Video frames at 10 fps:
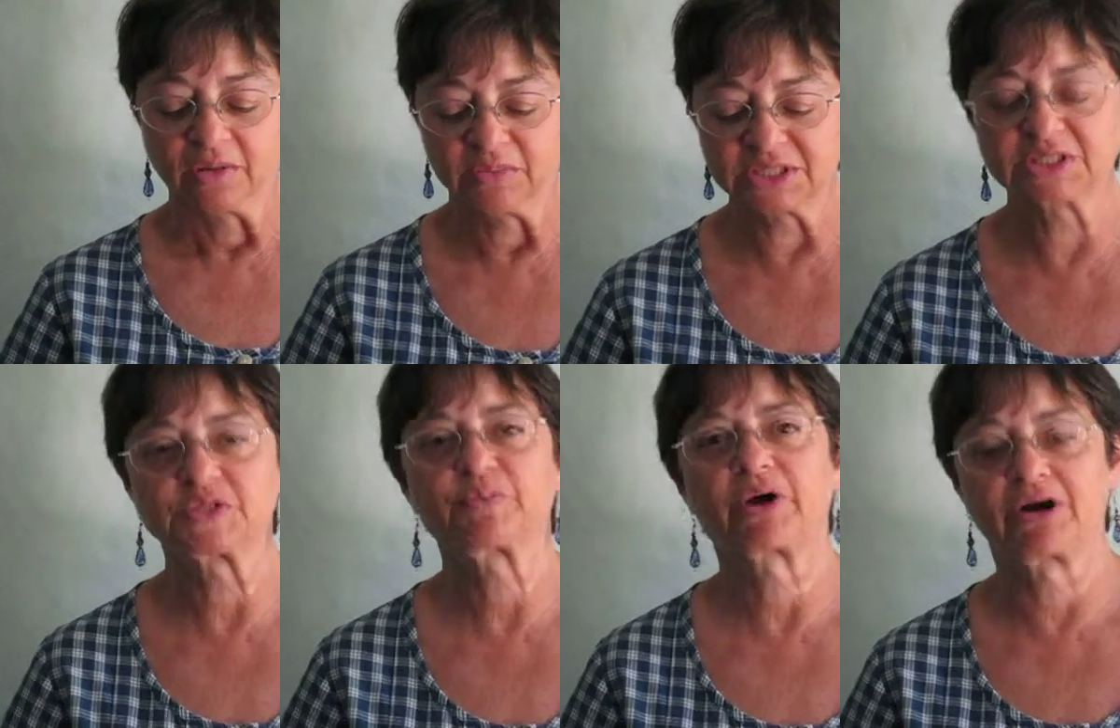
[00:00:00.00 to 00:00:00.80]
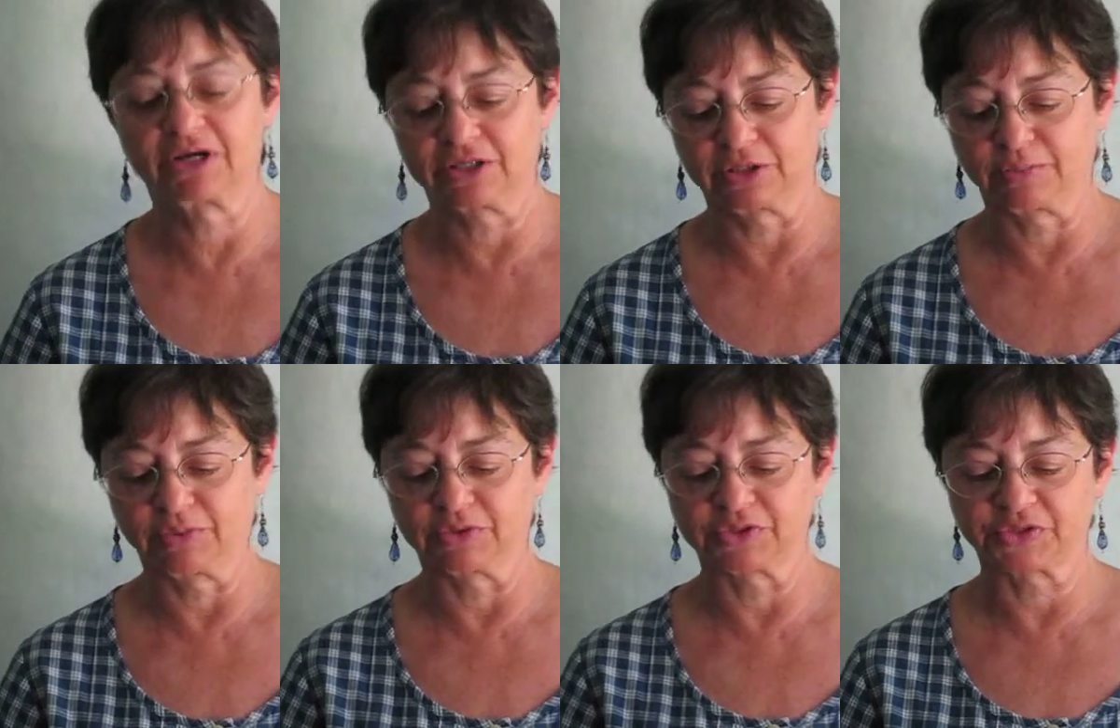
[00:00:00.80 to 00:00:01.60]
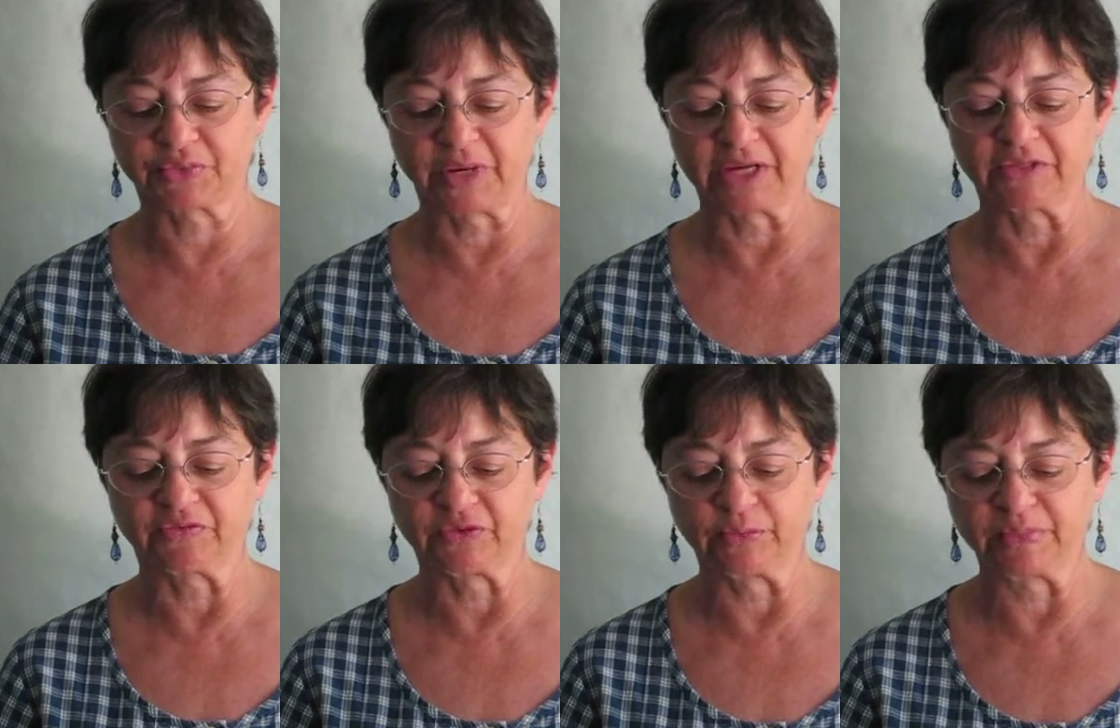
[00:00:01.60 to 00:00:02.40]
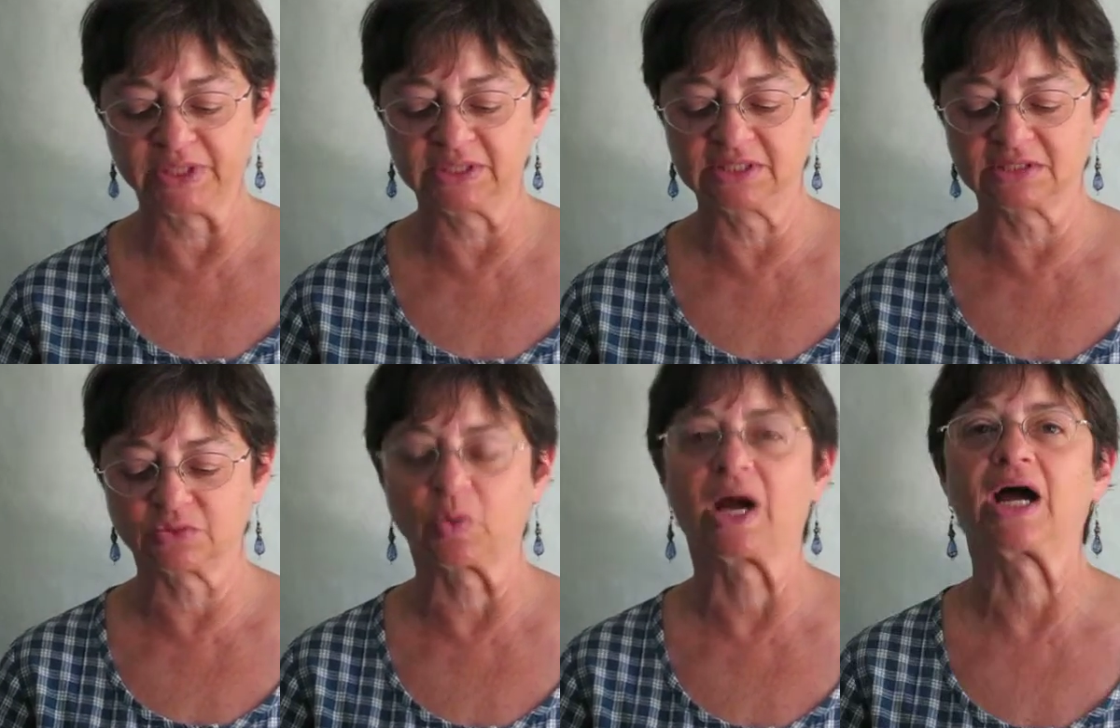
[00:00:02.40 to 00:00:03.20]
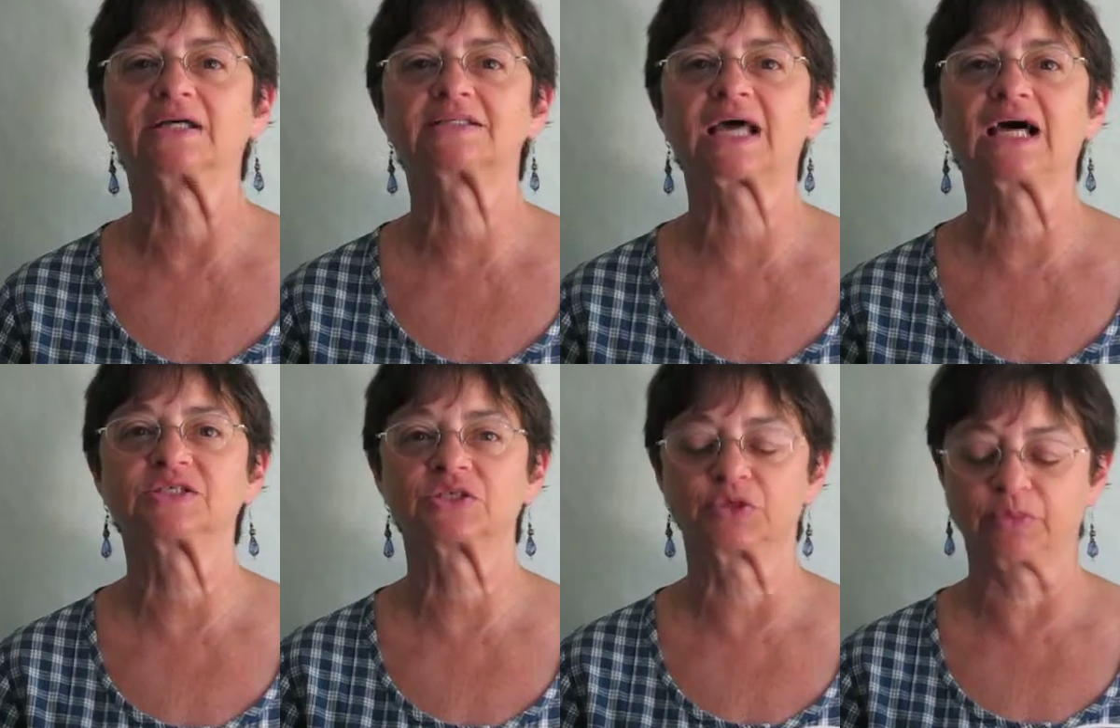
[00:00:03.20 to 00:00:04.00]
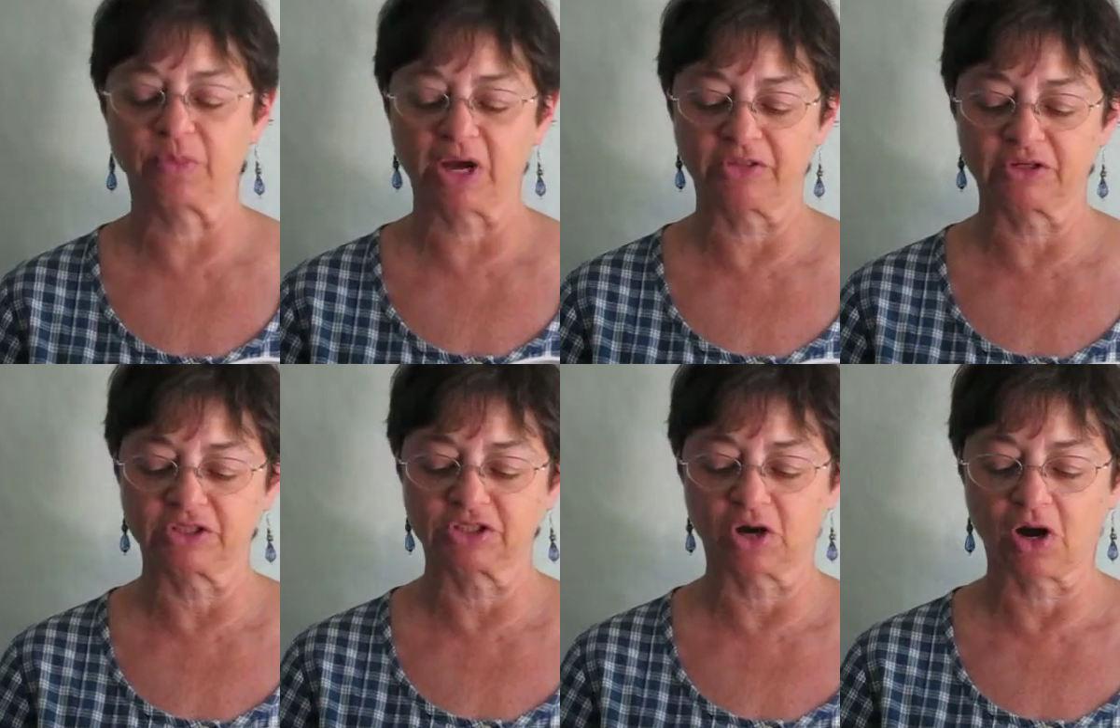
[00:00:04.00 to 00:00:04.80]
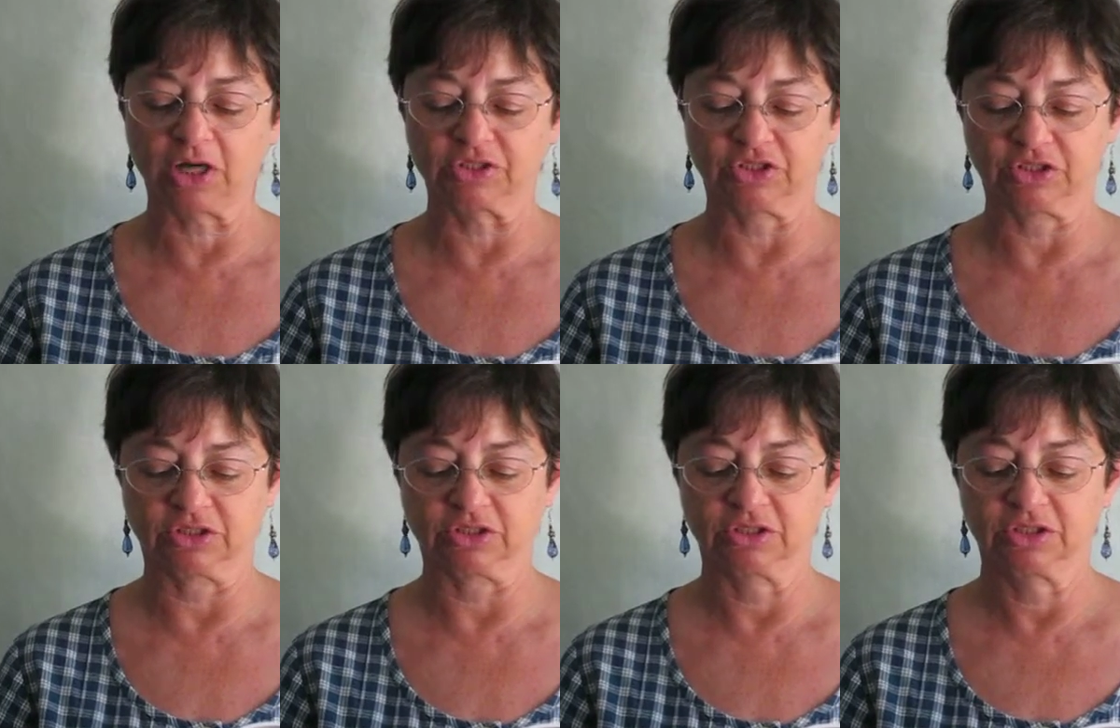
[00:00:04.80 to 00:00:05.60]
Mrs. Parker pulls thread through beeswax as her mother taught her.